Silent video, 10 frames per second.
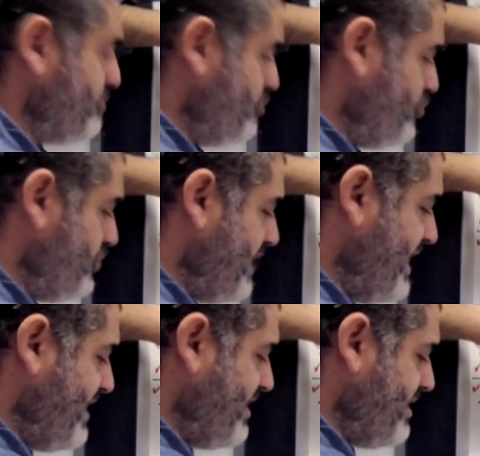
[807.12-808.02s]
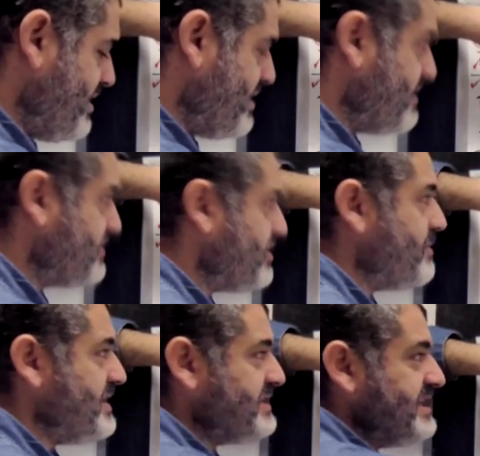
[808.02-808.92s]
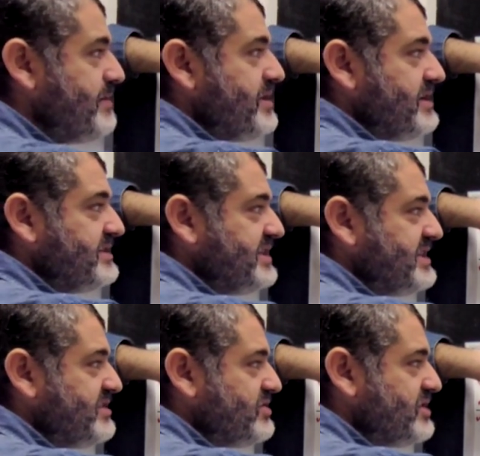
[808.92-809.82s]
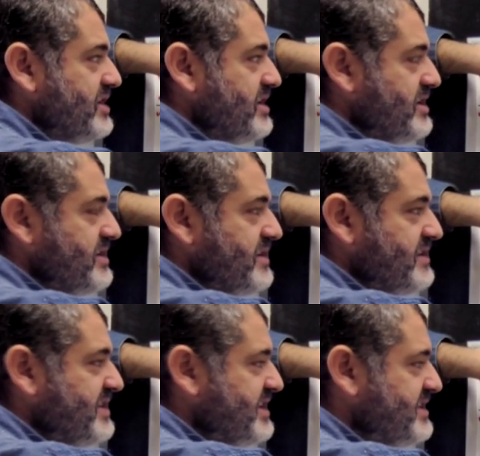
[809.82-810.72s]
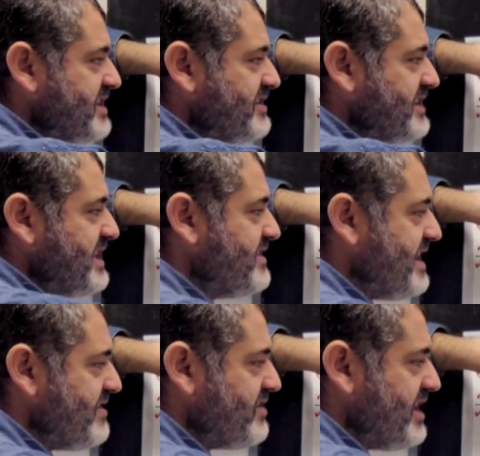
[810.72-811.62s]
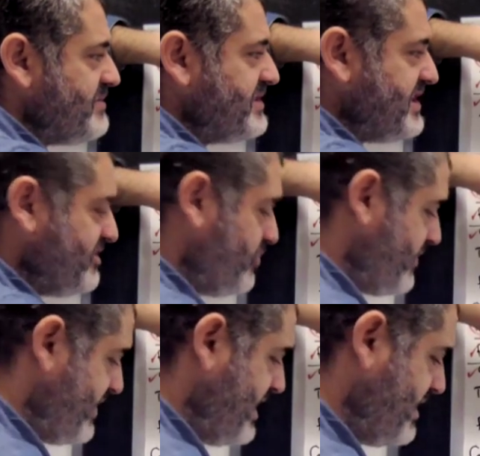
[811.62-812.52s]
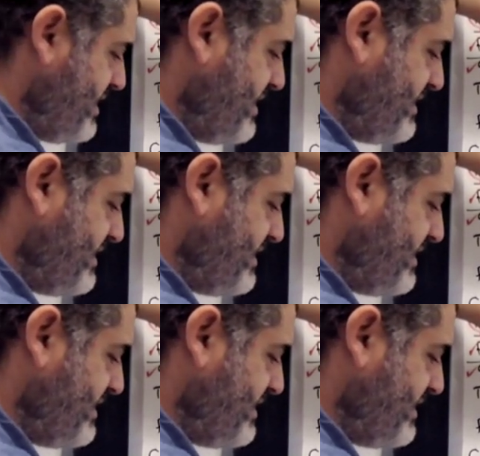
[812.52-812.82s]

229 is going to be the same thing. 610 times 623.